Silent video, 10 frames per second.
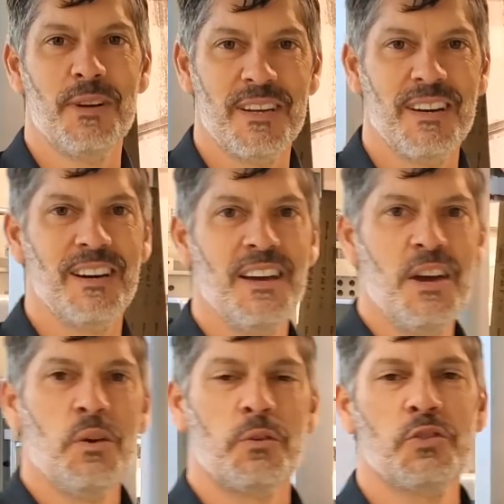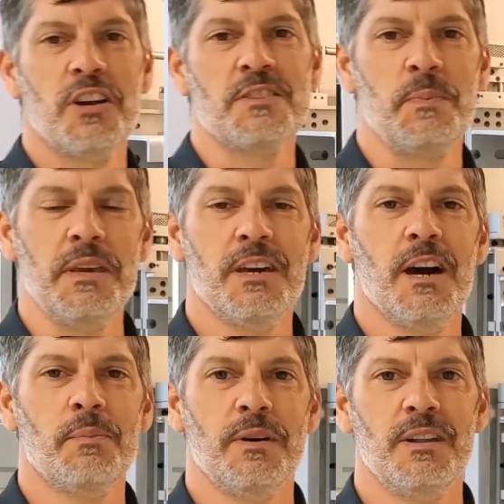But we'll try to speak
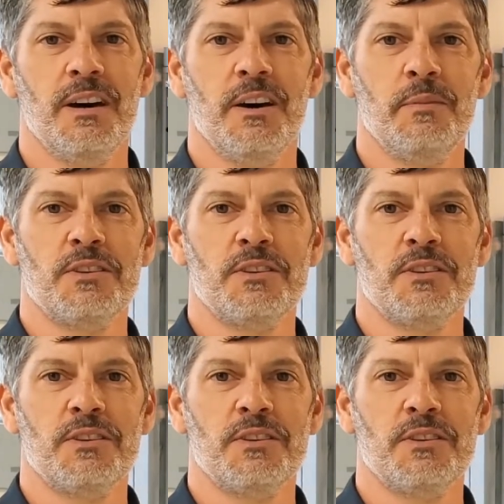up and